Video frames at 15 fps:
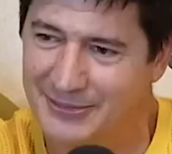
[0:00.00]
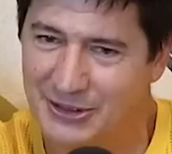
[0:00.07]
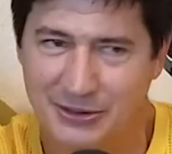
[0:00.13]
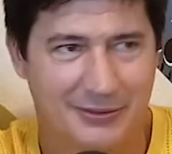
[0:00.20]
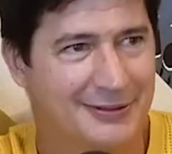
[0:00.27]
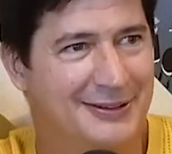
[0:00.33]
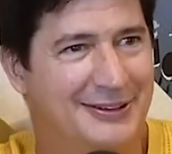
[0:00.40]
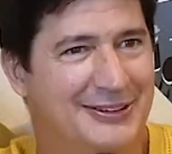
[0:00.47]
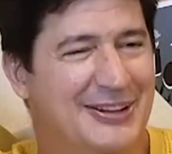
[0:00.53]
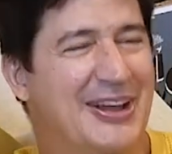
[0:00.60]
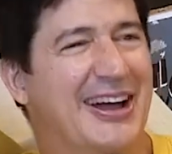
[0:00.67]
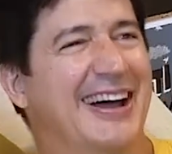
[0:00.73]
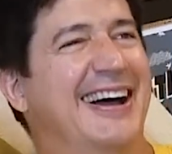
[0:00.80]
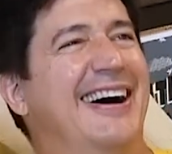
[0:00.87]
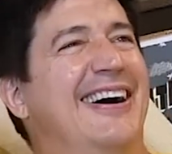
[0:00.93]

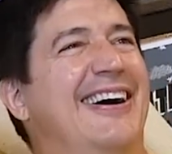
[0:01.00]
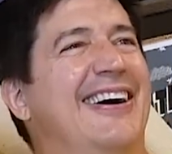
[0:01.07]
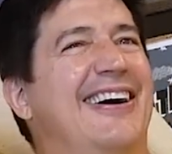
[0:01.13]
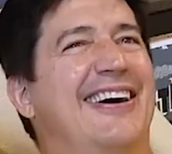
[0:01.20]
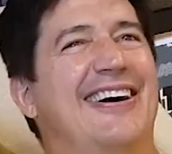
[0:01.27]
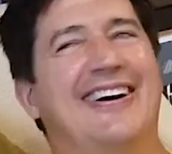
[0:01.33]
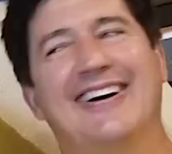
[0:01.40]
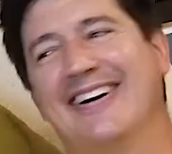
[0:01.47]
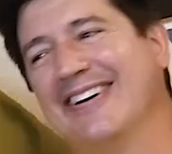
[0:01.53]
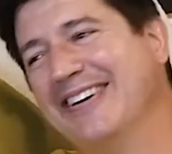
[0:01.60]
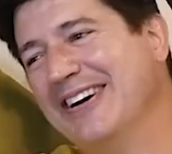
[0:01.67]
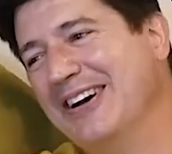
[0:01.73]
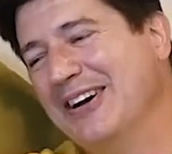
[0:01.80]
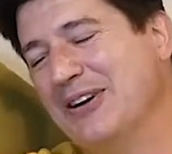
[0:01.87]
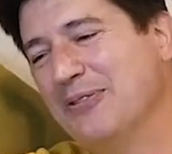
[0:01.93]
Well,
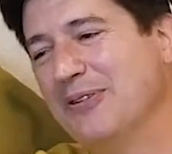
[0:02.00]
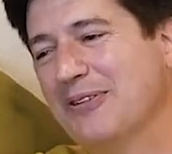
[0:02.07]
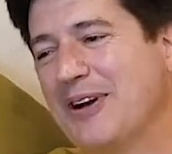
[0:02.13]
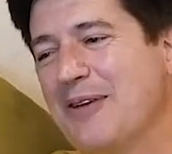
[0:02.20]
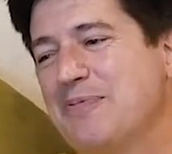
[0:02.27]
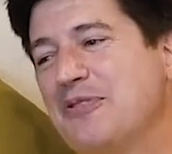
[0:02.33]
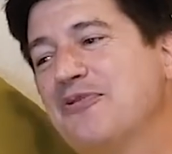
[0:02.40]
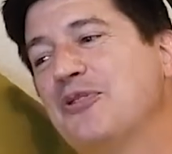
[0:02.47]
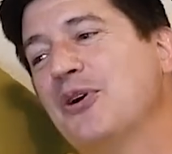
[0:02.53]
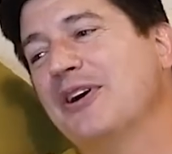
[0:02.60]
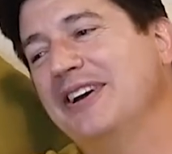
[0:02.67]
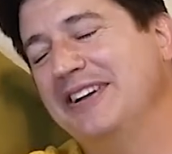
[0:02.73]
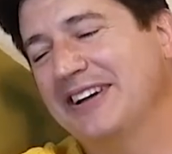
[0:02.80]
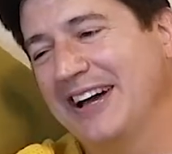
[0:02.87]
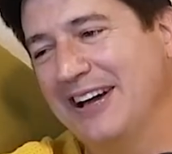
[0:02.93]
right before
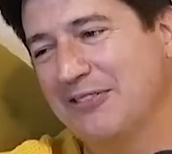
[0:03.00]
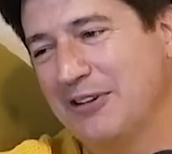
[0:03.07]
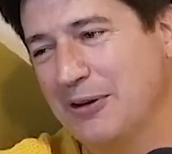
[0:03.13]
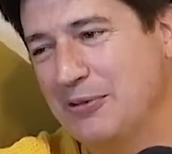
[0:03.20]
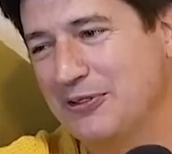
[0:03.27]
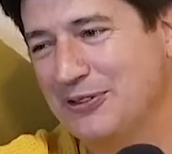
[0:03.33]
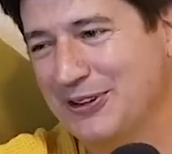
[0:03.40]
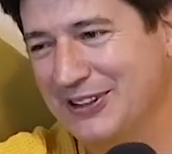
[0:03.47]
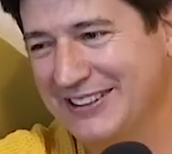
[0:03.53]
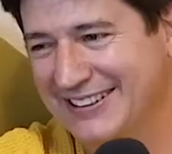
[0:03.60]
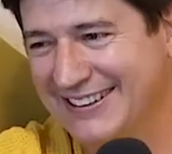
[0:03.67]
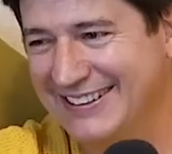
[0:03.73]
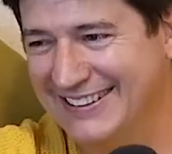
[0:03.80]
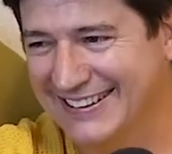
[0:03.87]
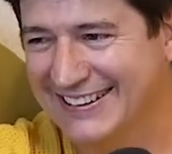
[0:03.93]
he died. Right before he
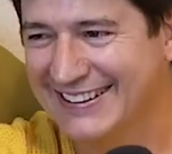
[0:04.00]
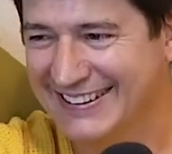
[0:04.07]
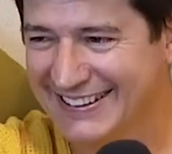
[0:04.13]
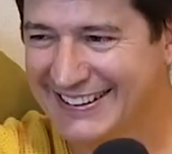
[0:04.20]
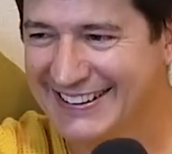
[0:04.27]
died.